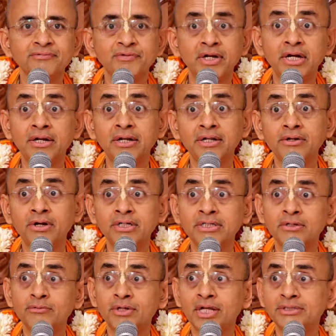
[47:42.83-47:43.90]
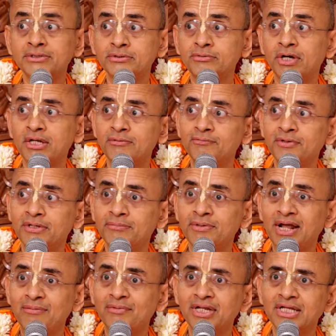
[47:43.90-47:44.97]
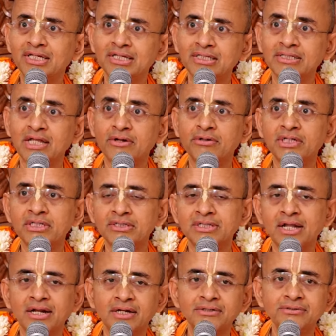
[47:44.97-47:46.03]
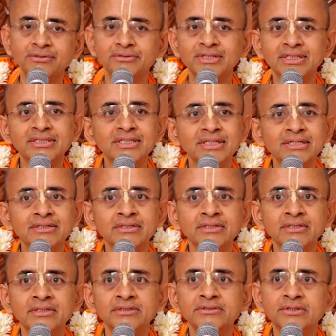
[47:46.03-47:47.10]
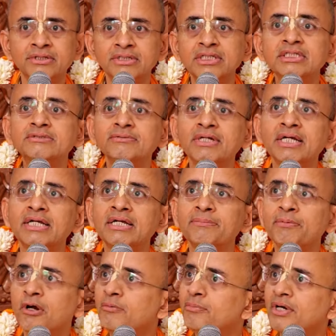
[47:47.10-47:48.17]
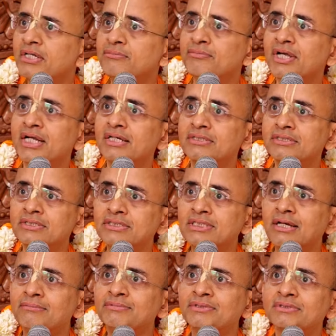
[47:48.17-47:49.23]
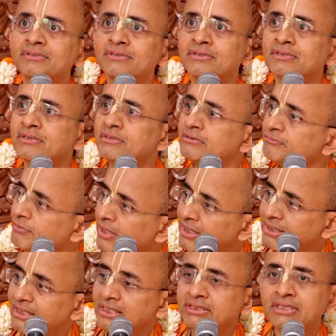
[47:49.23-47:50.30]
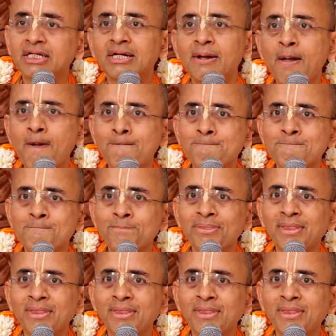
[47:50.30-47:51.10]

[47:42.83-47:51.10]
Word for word: You know, for entering altar, one has to qualify Brahmanically. Then only they are allowed to enter. So in this way, Prabhupada made systems for Diksha.